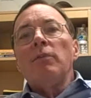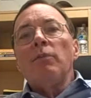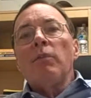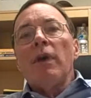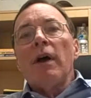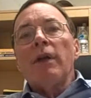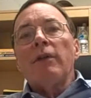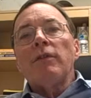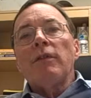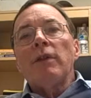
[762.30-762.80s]

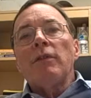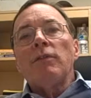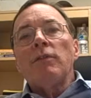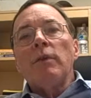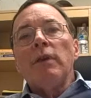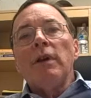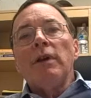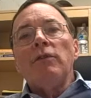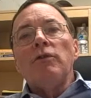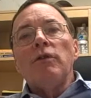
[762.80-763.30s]
process
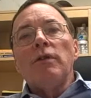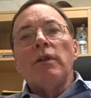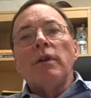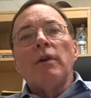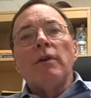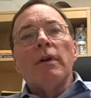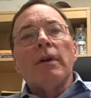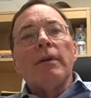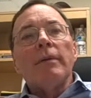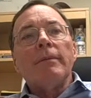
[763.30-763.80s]

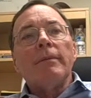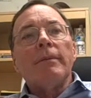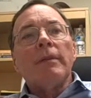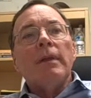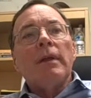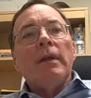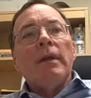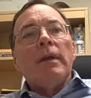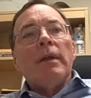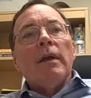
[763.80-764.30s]
reengineering
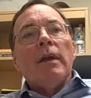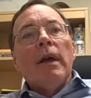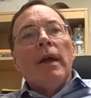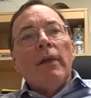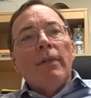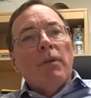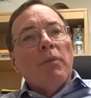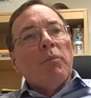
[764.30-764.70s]
and